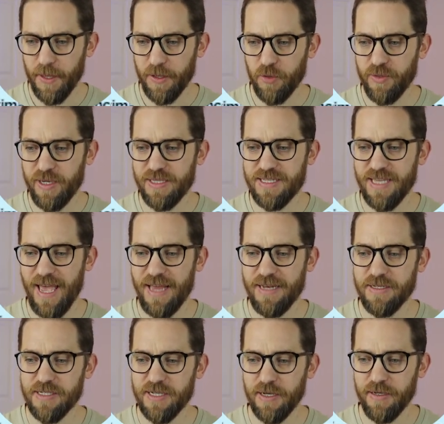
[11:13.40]
that you'll need to
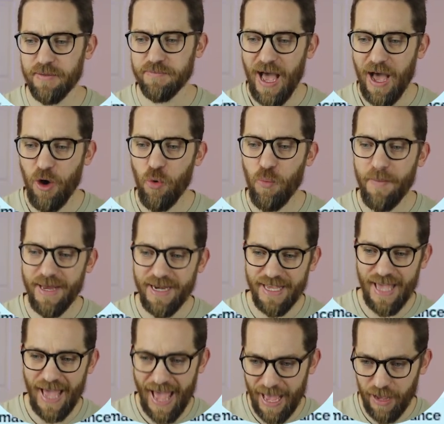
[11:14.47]
enter how
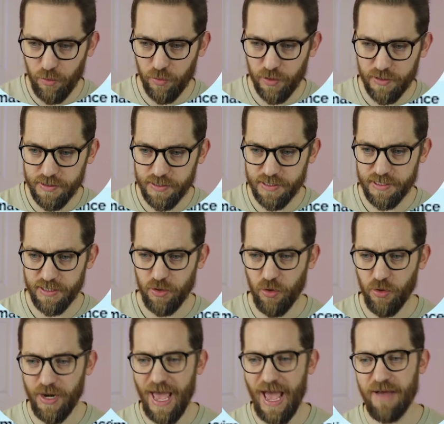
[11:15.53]
many hours
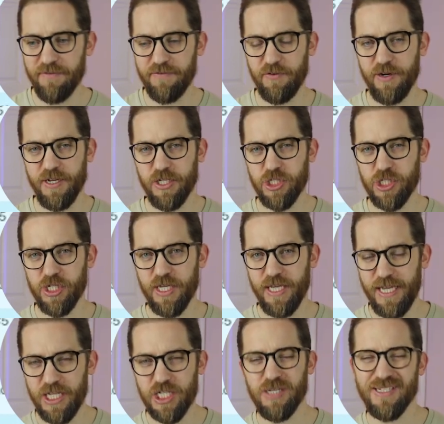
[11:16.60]
on average,
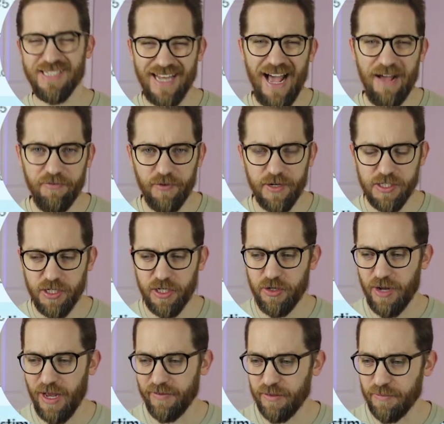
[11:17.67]
each is an average, so you
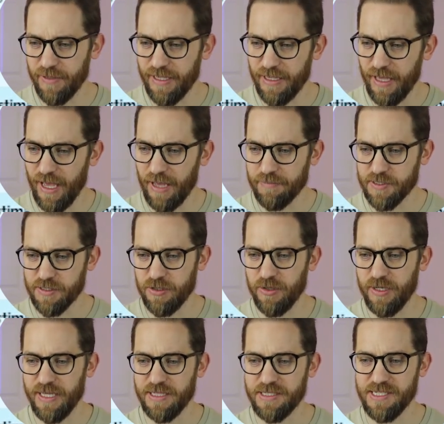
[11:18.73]
don't have to be
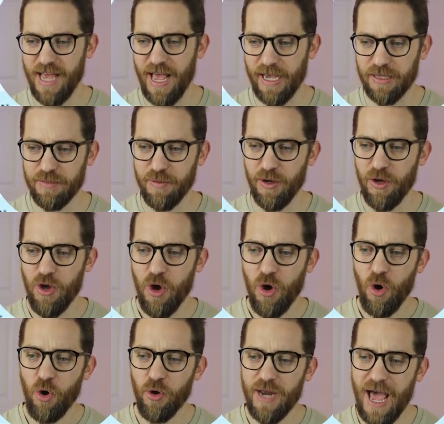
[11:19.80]
absolutely exact, but
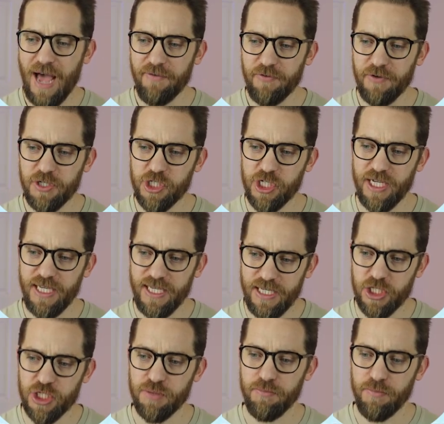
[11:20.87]
on average
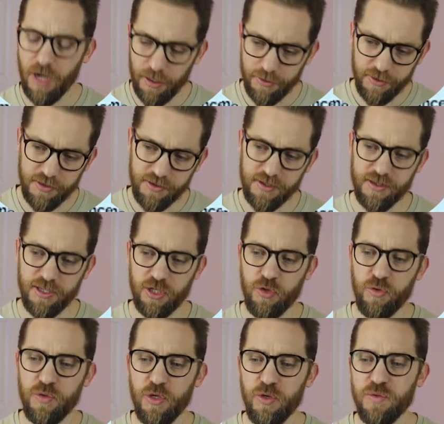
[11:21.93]
each month that
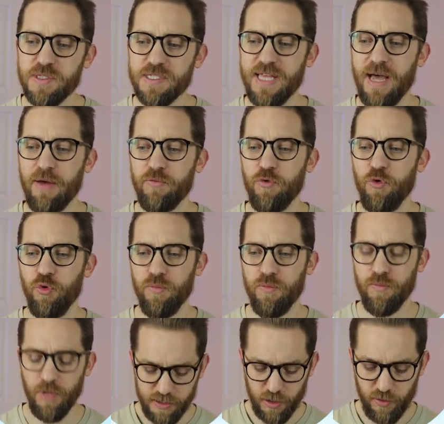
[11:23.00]
you use that
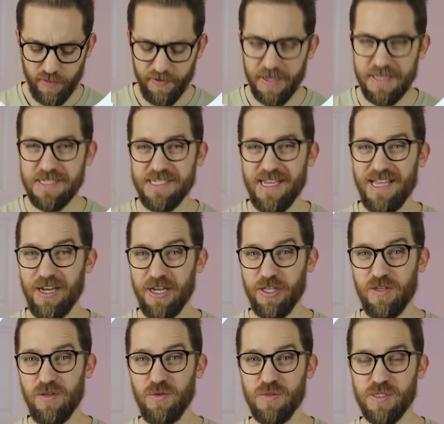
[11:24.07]
room. So if I say I
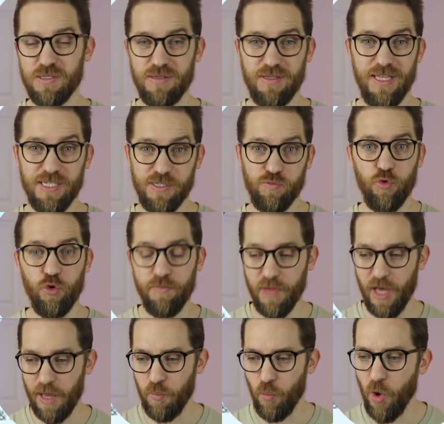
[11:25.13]
use this room
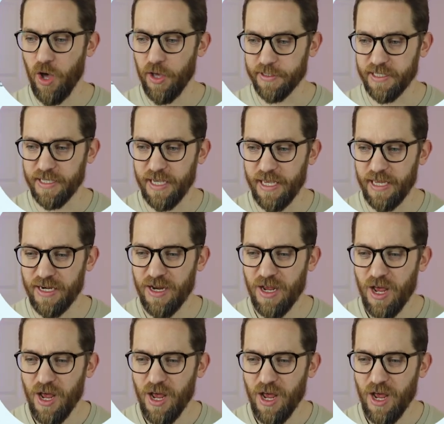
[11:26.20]
that I'm working in